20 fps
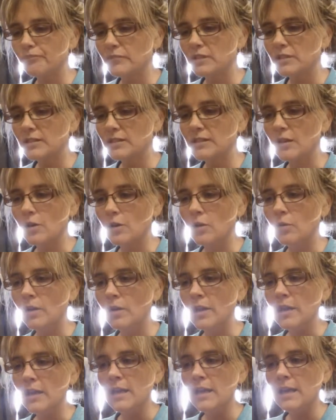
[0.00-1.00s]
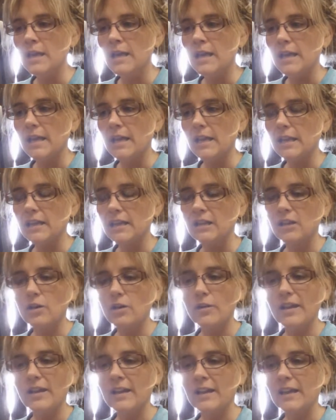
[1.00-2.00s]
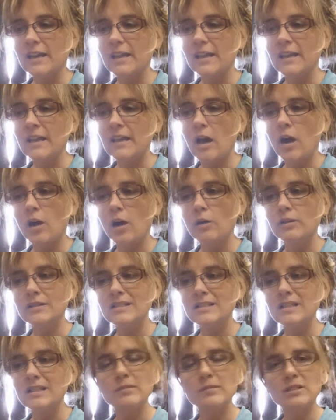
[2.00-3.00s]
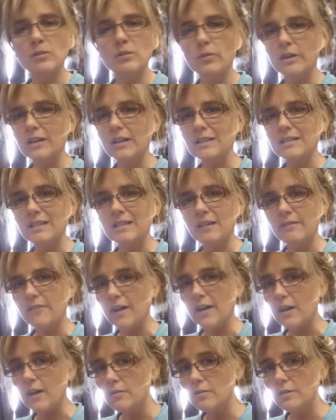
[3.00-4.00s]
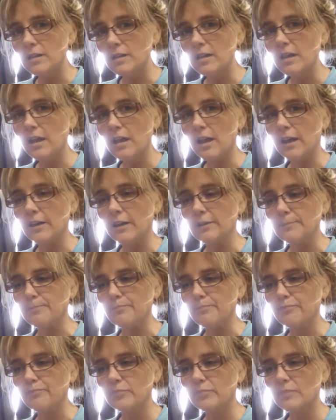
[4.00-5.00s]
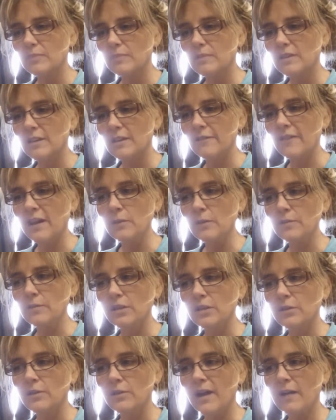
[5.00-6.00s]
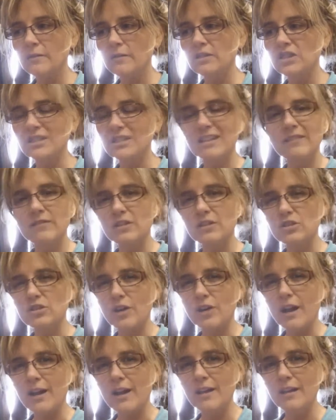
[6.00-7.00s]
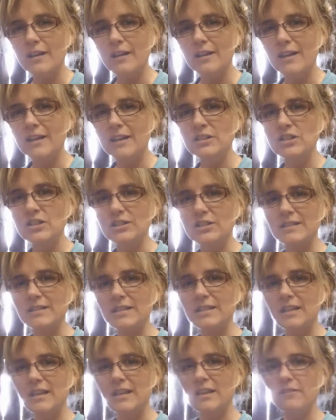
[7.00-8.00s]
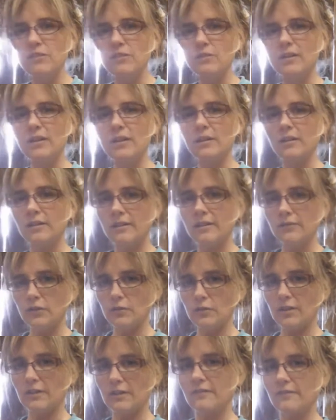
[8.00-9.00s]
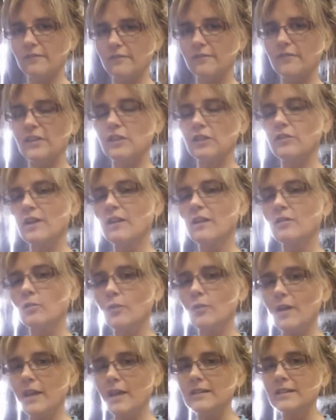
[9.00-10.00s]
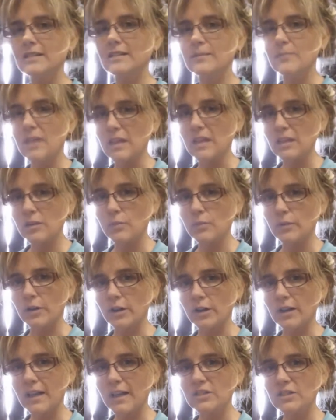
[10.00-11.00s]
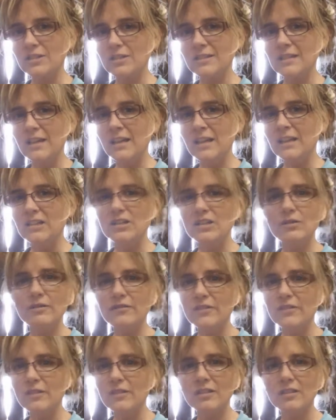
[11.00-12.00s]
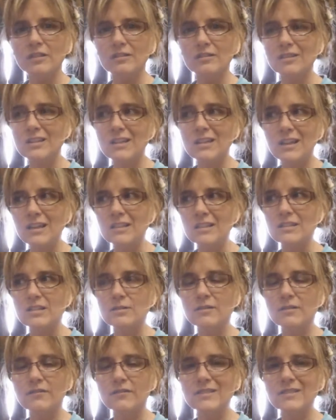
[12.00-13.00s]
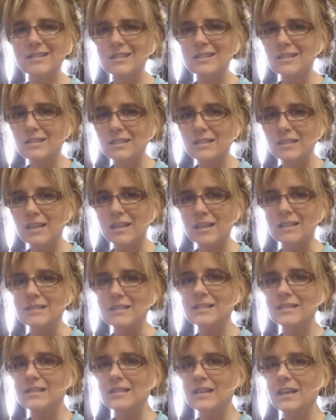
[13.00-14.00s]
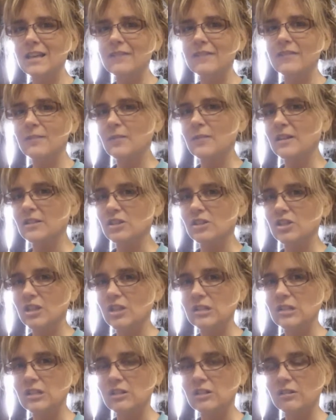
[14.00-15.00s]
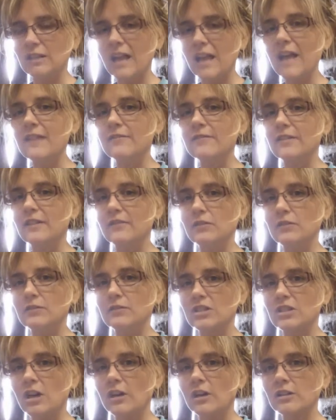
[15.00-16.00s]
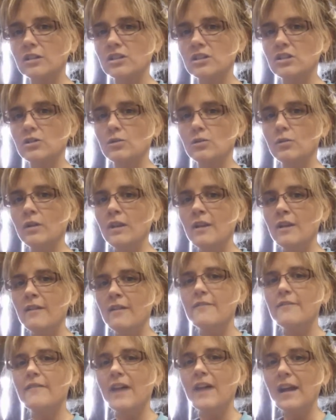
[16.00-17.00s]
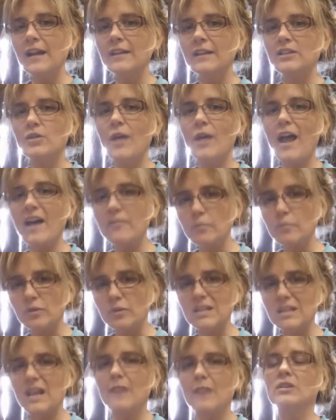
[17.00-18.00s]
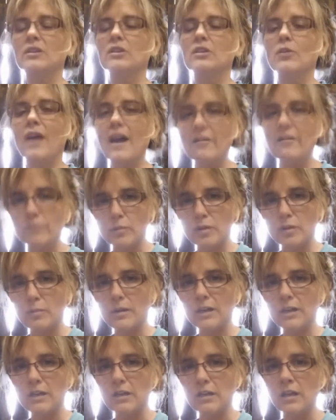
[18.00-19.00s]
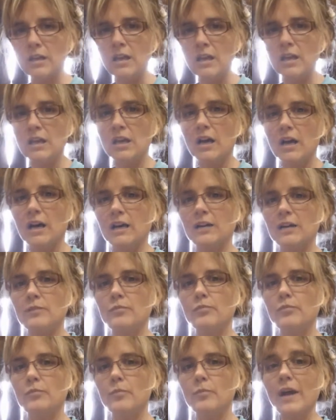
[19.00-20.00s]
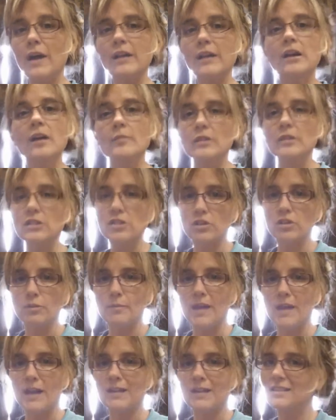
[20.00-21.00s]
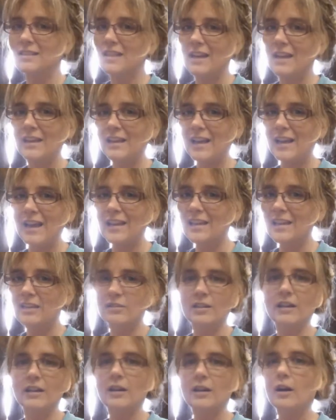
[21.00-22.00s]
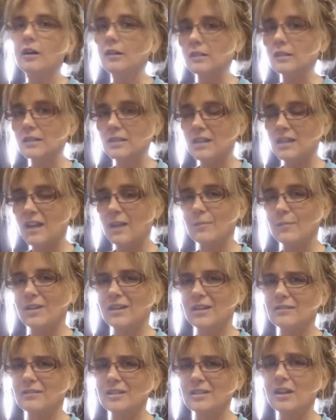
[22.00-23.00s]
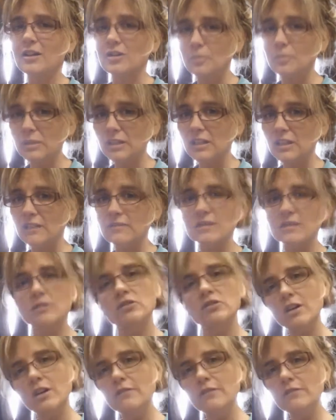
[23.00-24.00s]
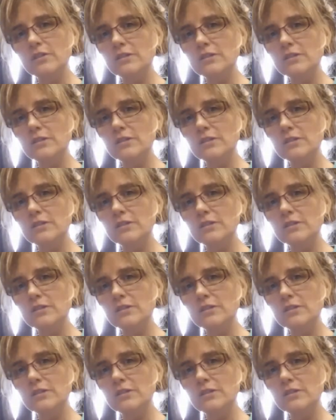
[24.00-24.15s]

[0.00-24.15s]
So, you know, it all seems to work itself out. If I were you, I would just give it a try and just see if you can figure out a way to make it work and just do it for 30 days, do it for 60 days. See if it makes a change in your life. And if you start to find you have more time and you have more money by coming to your mat, because I hear that all the time and I know it's hard to believe. So try it for